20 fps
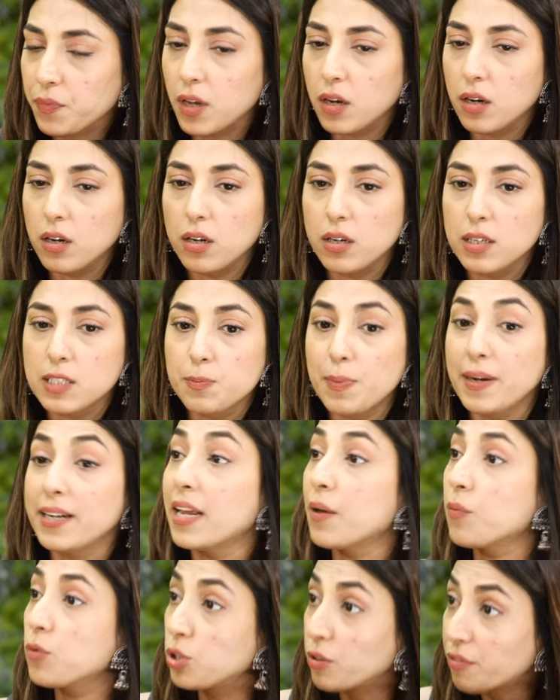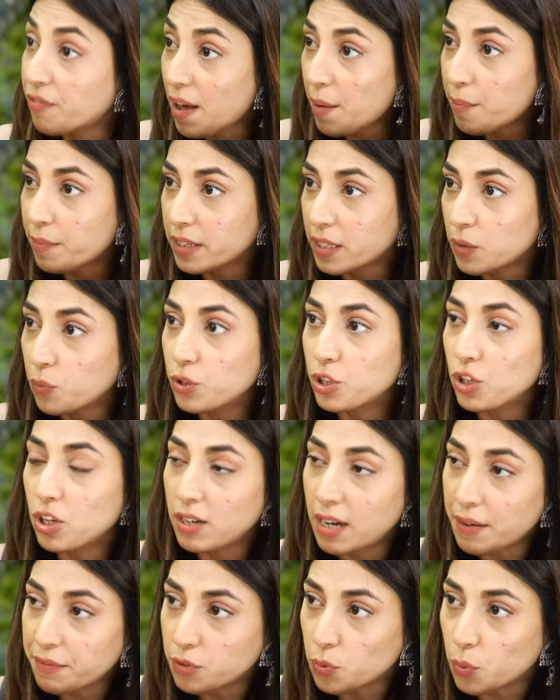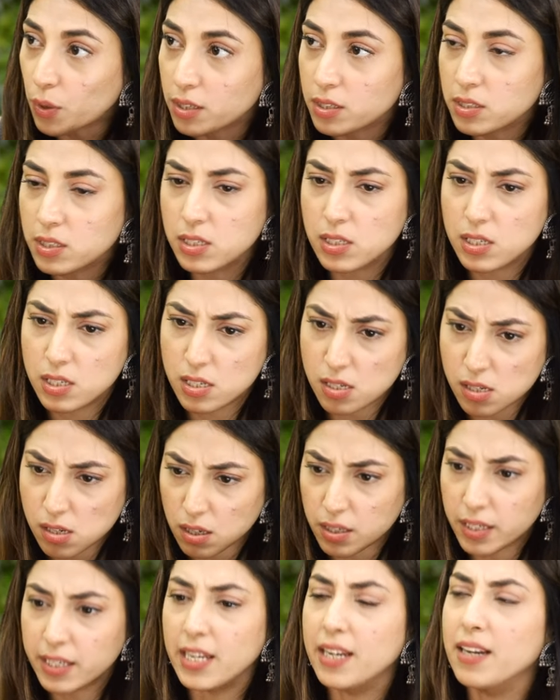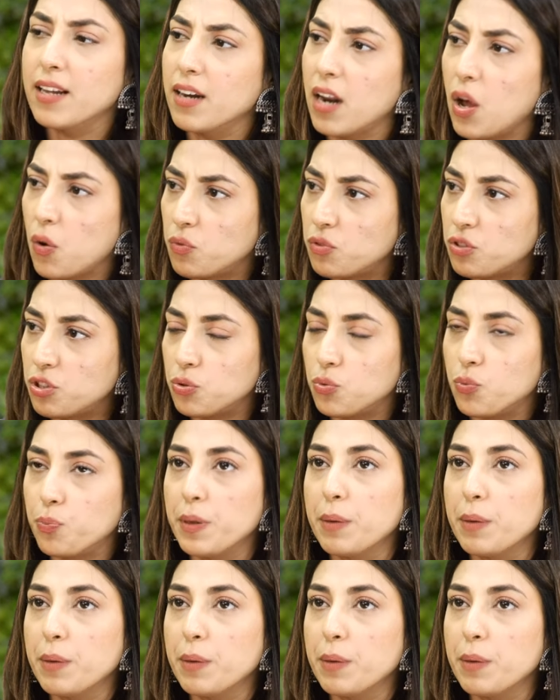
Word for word: uh, spend time with your family, with your loved ones in and around you,